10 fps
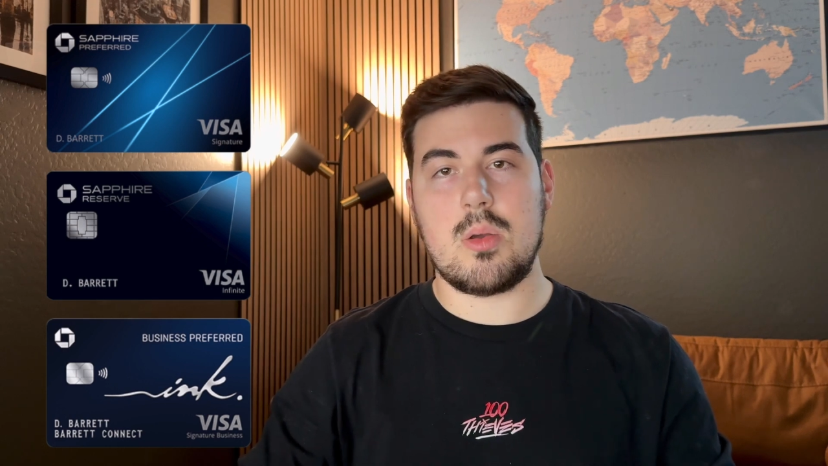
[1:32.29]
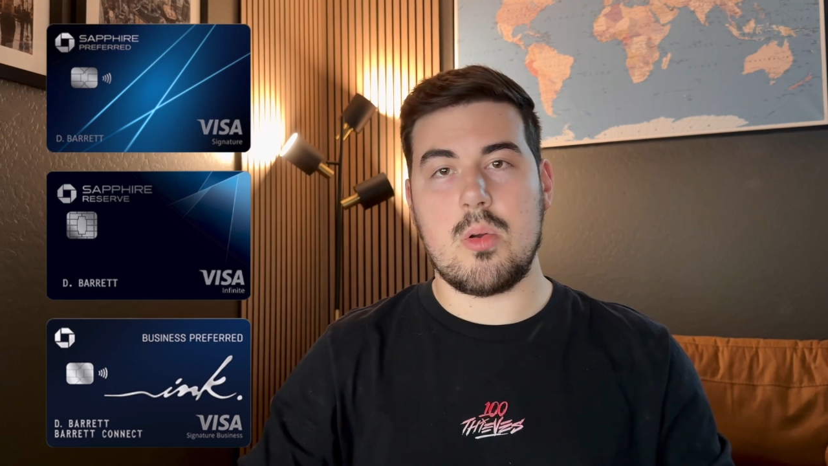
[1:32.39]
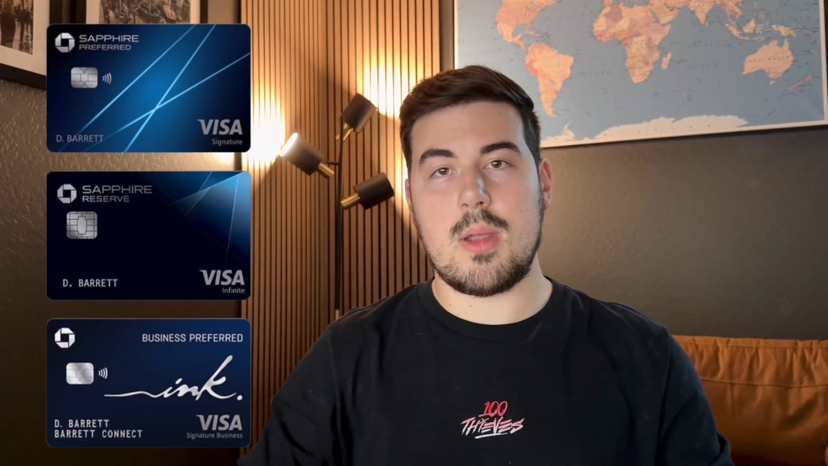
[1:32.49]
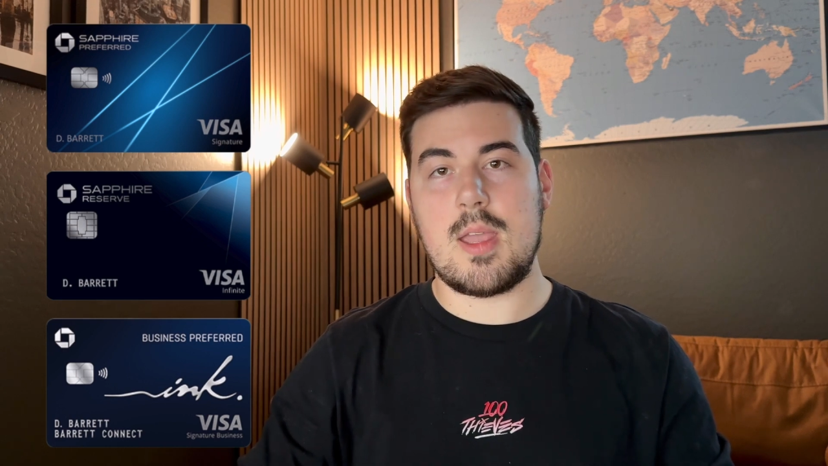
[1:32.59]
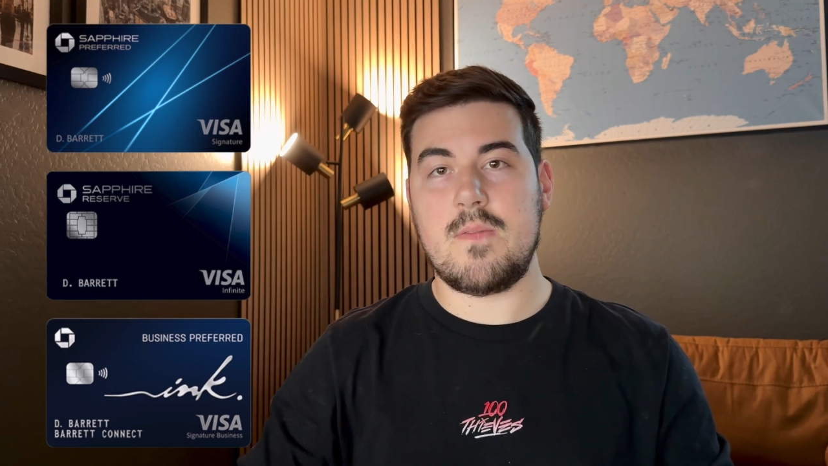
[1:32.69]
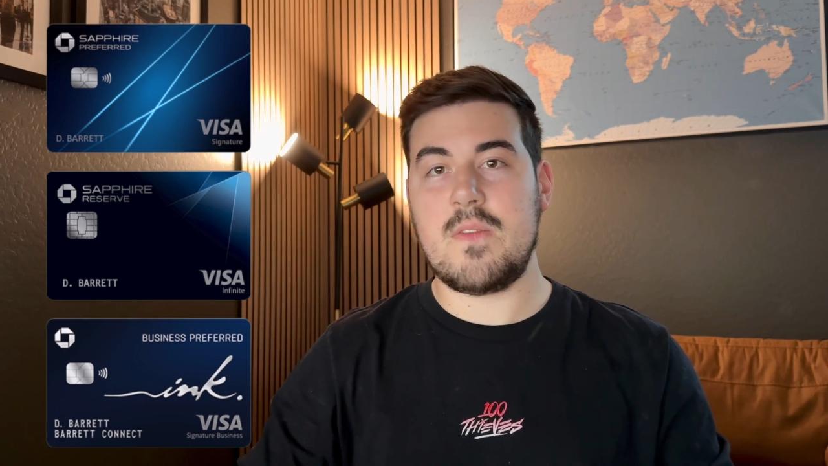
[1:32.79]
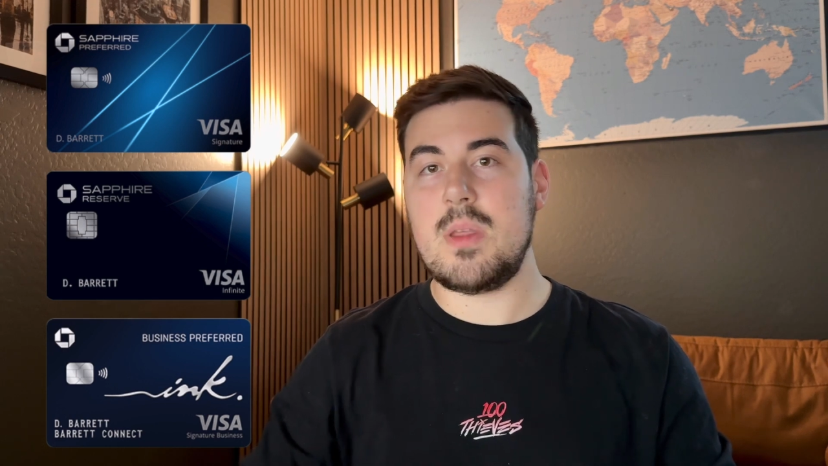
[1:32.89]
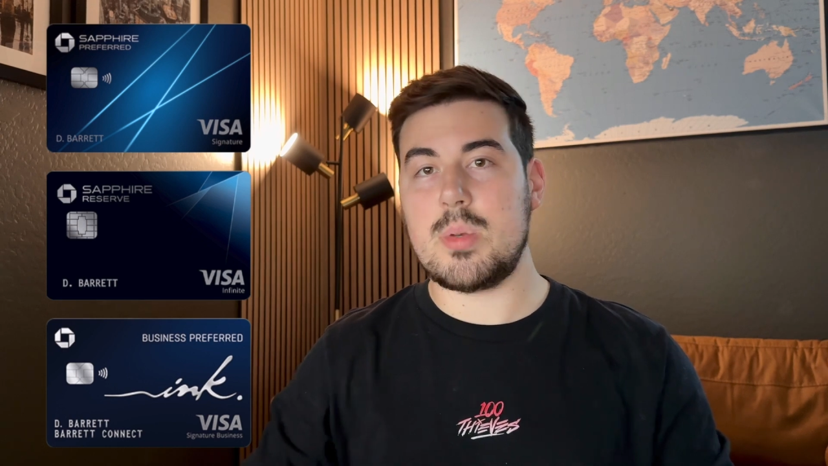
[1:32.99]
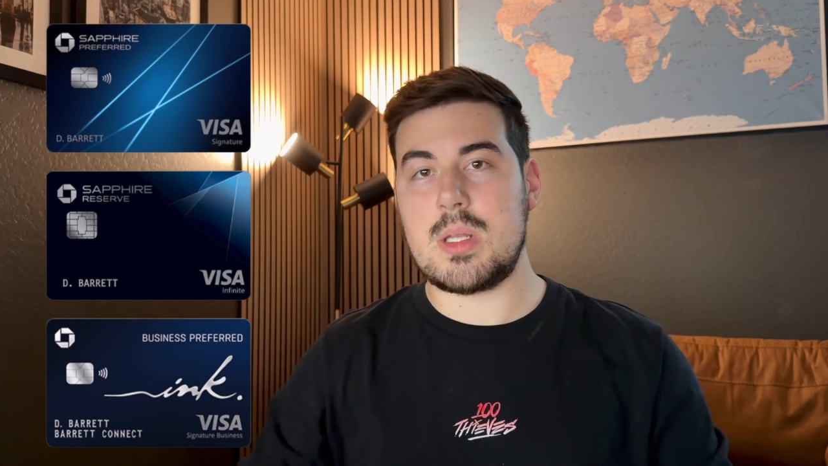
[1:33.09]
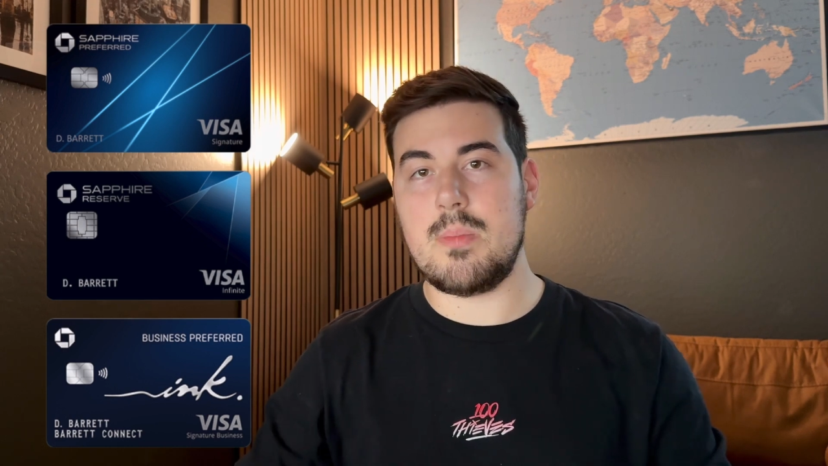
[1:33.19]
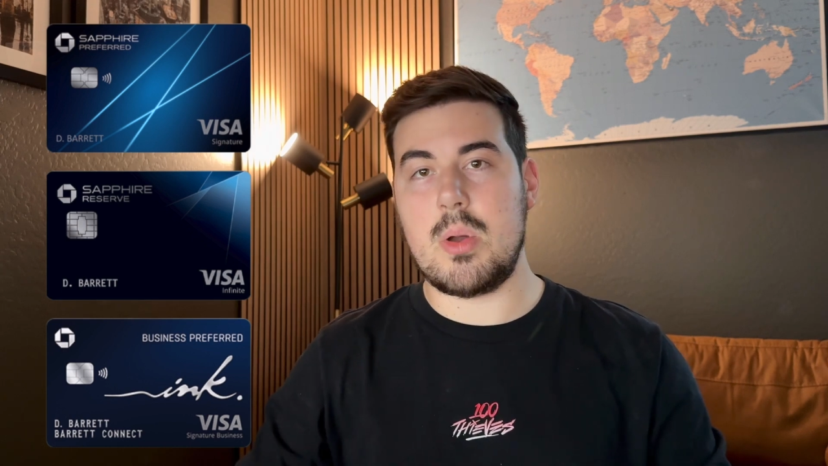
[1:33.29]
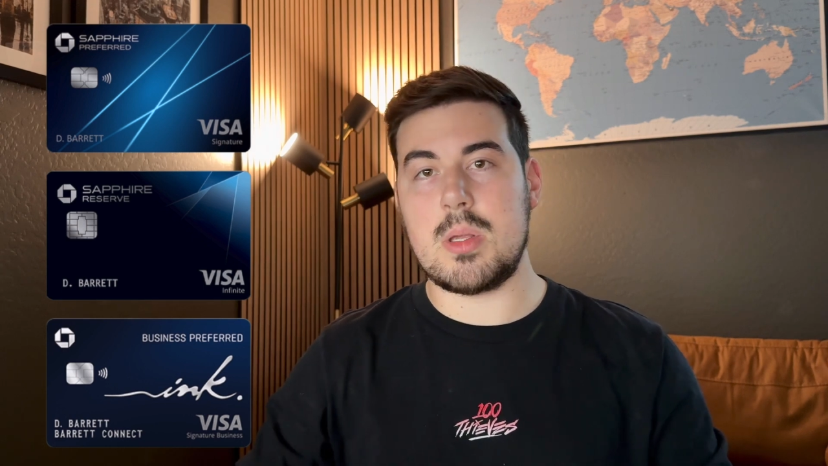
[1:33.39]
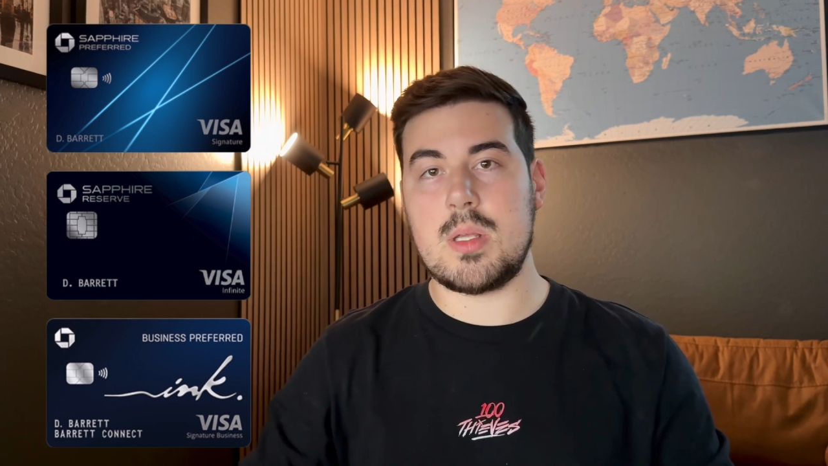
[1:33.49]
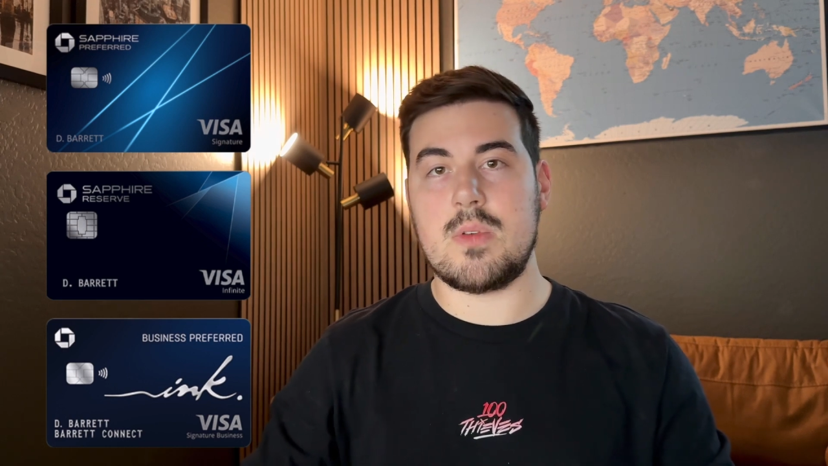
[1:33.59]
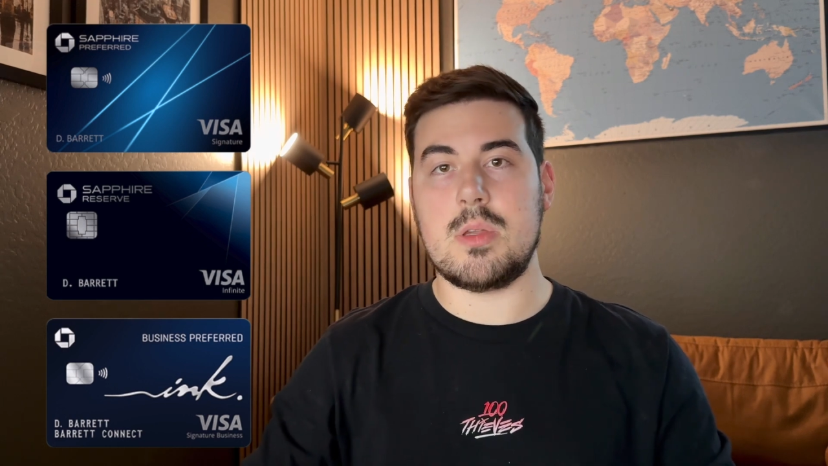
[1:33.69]
or a 50%
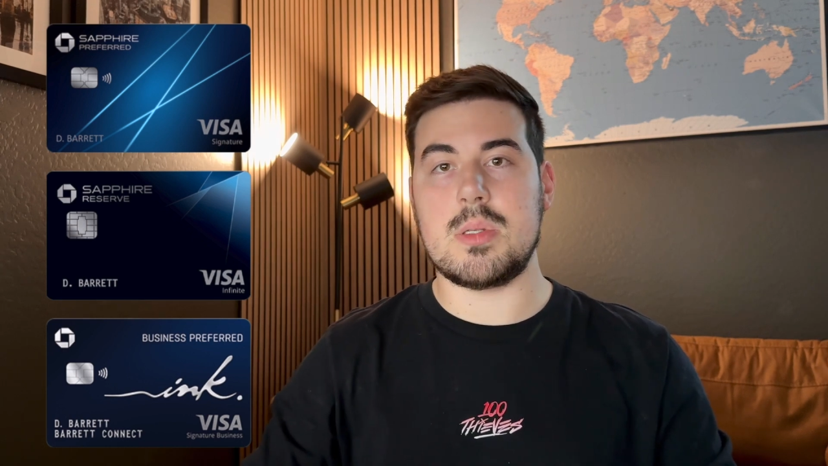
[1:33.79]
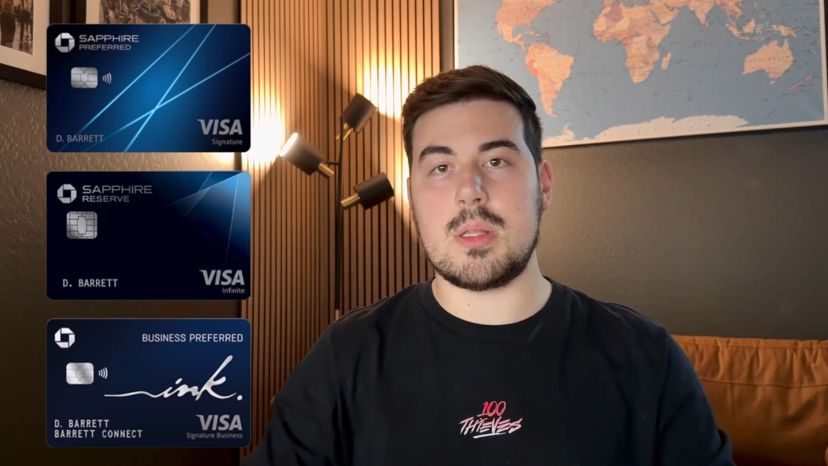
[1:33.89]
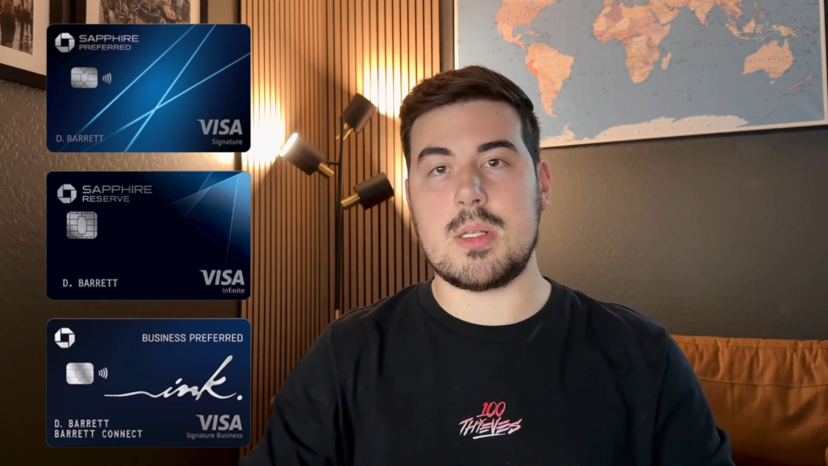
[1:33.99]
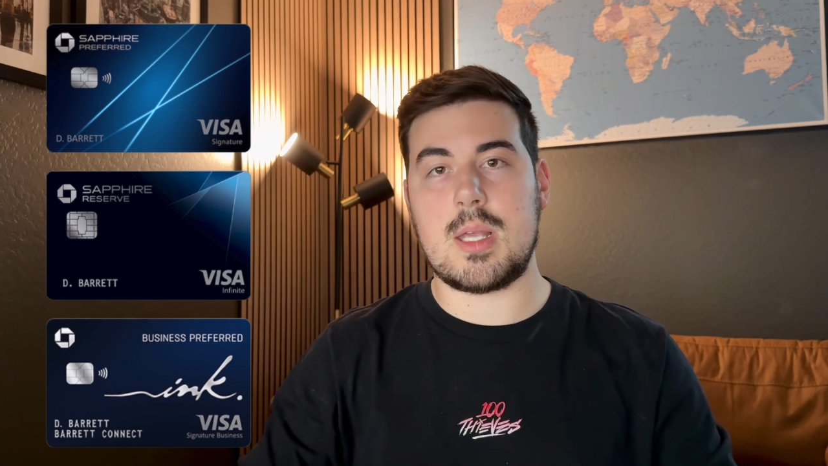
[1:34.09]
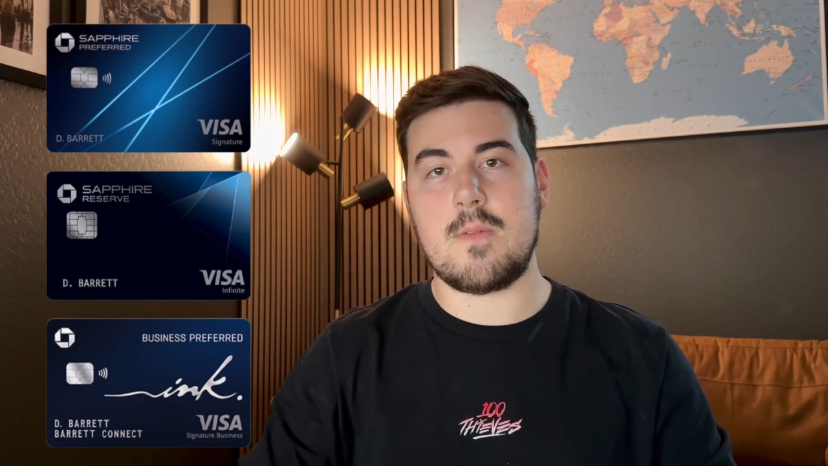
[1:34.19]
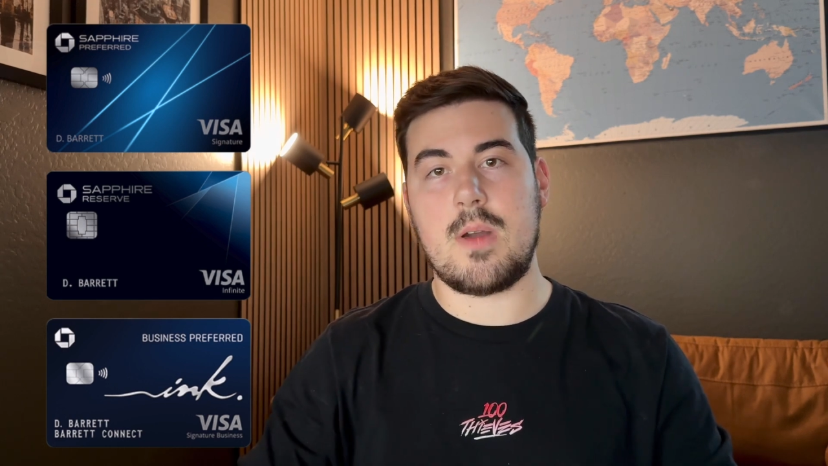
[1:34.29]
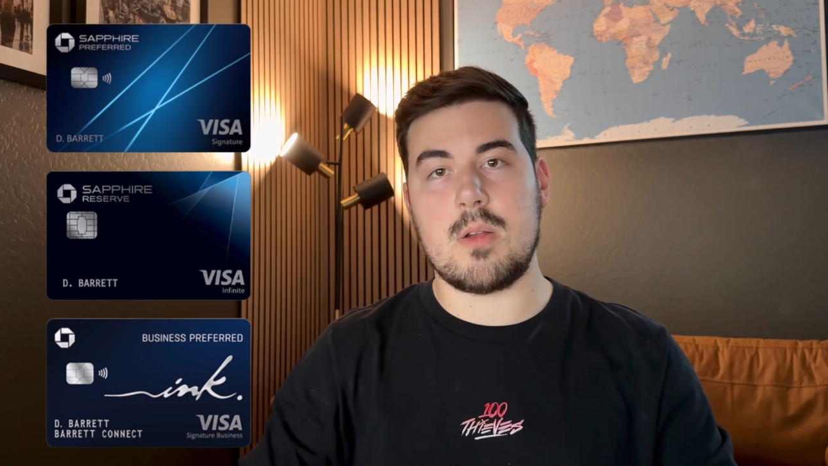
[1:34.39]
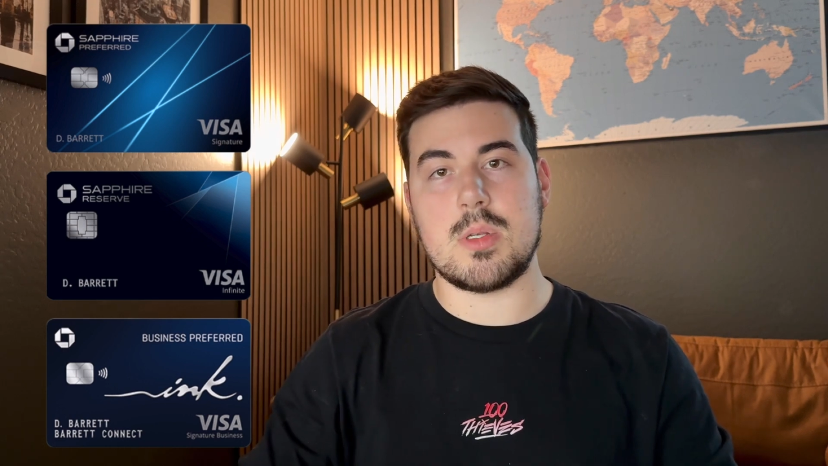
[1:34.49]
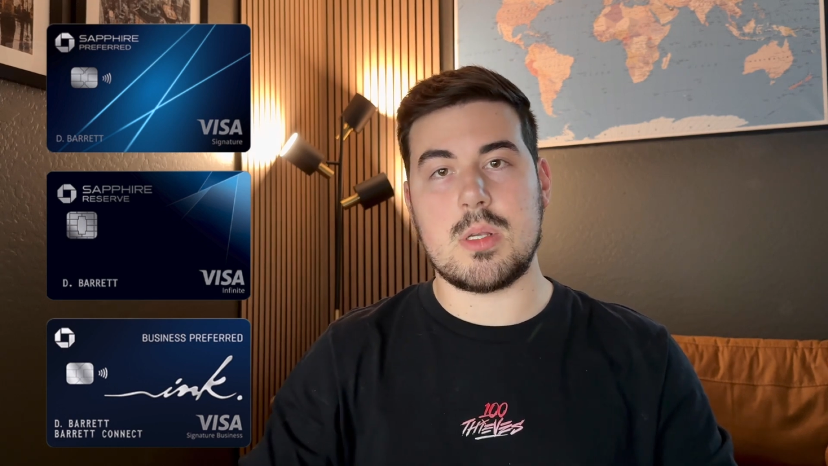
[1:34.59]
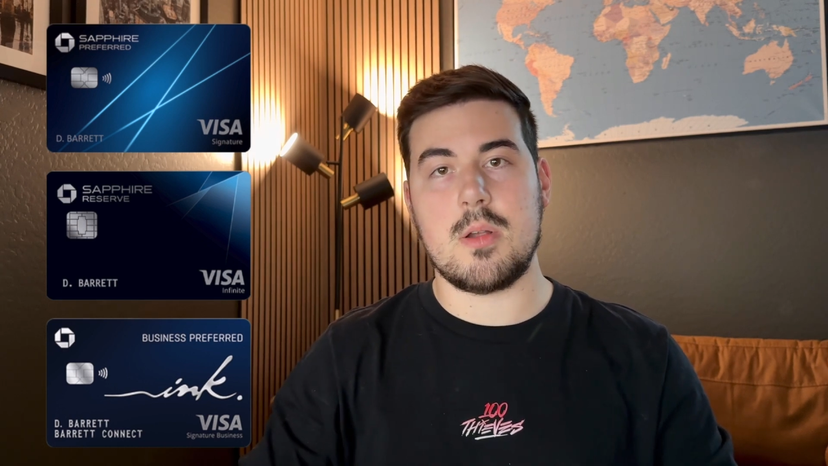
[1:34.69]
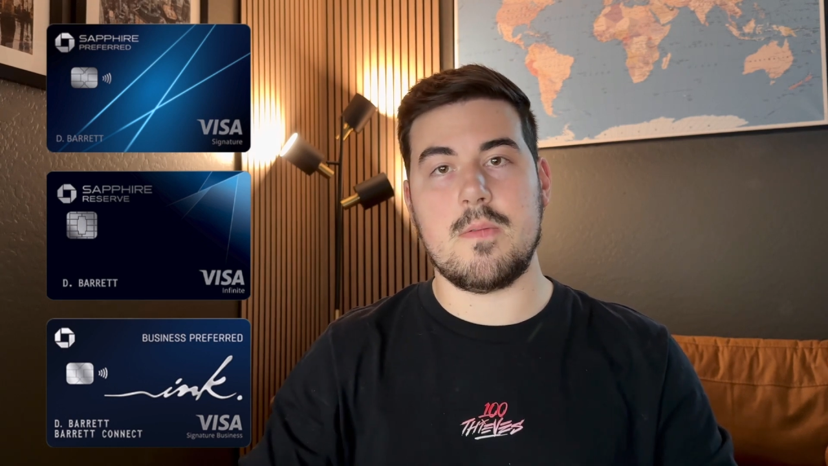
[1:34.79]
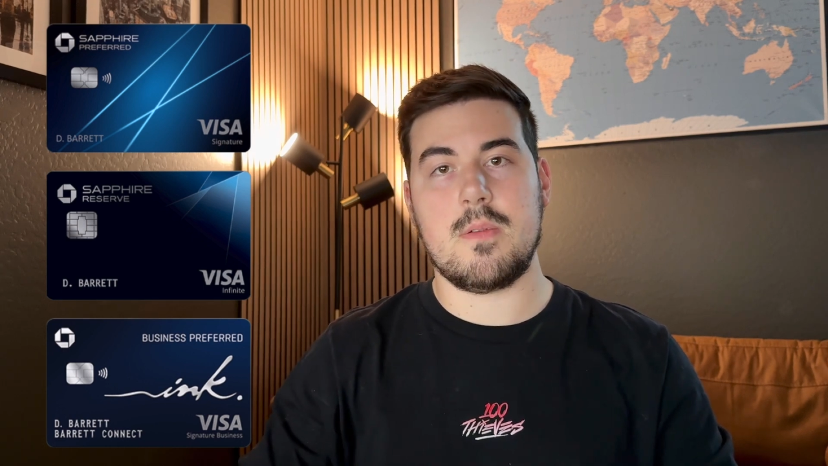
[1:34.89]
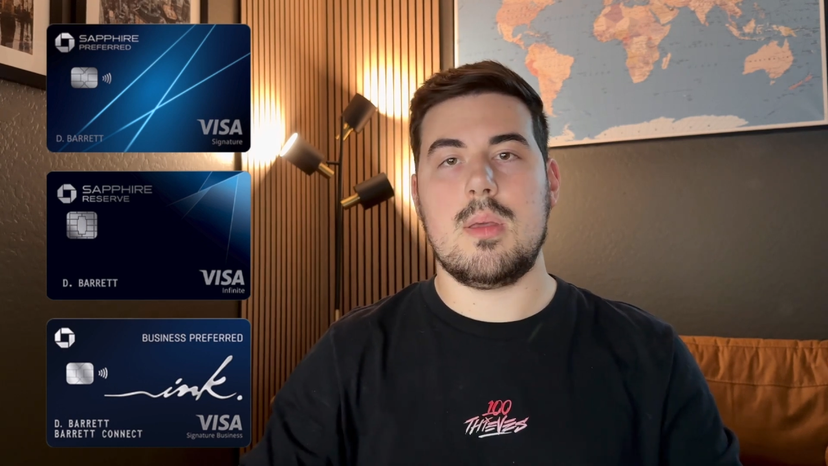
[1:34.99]
bonus if you're using the Sapphire Reserve.